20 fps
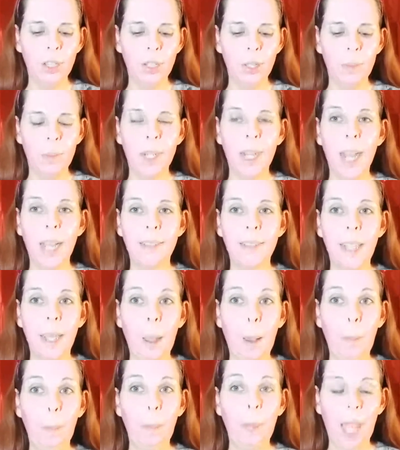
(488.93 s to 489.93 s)

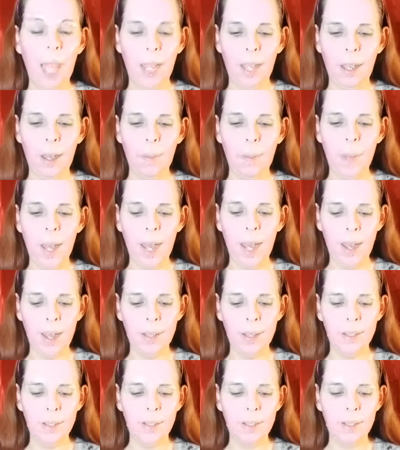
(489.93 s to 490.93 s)
Luminizing Pink
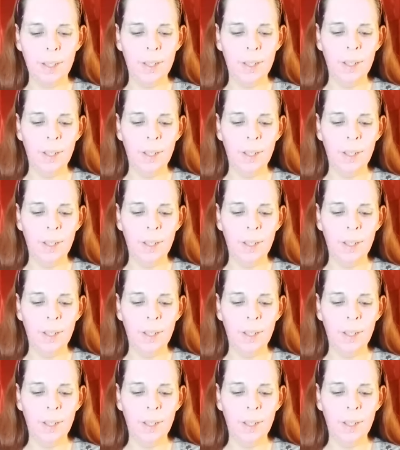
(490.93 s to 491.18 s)
Mask.